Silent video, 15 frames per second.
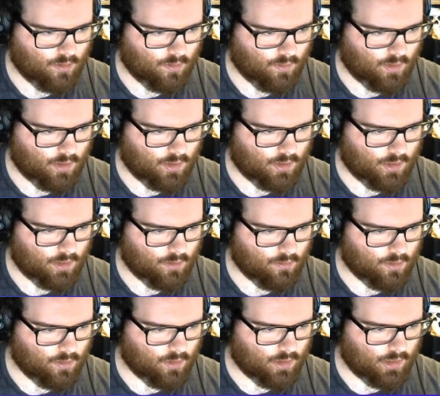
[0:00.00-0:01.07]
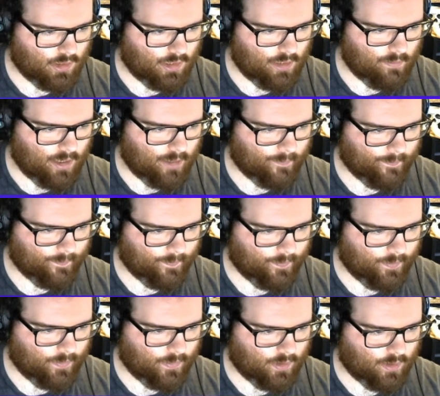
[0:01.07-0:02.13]
which is equal to the limit
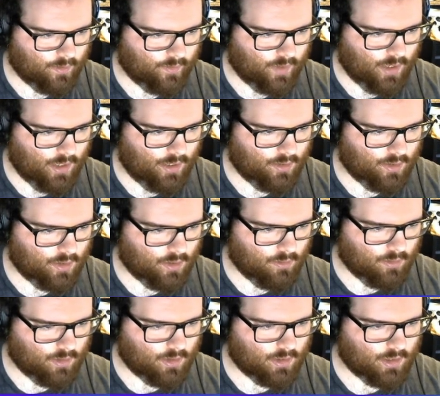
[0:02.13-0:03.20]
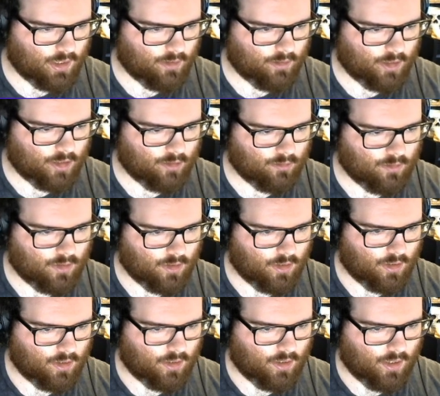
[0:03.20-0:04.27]
h going to 0,
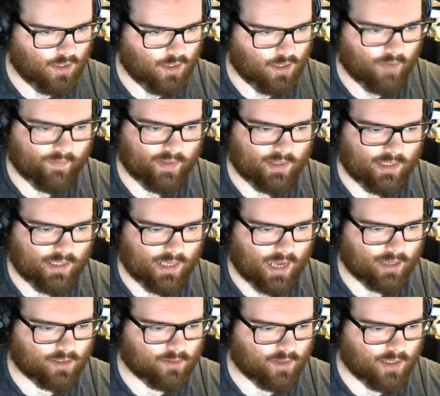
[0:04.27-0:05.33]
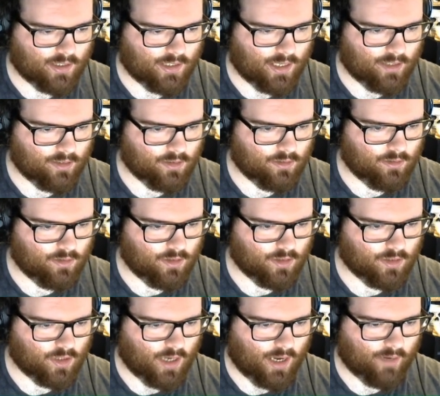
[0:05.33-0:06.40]
and then the x squared is cancelled,
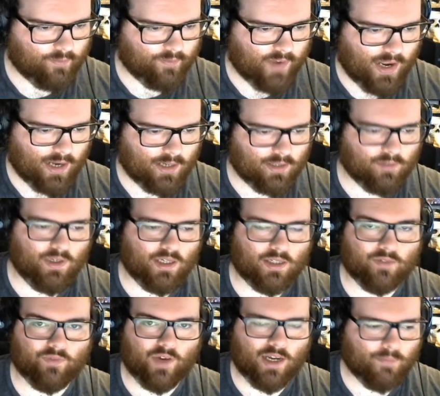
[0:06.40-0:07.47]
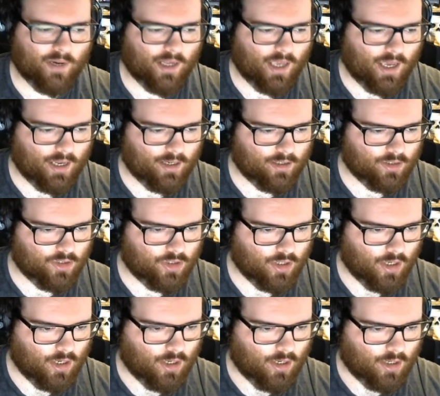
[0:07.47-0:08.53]
so and then we could divide by h,
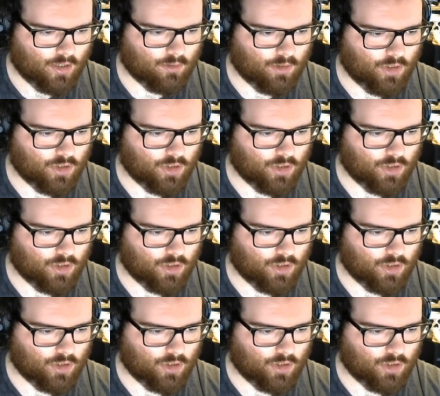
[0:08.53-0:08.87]
so we're just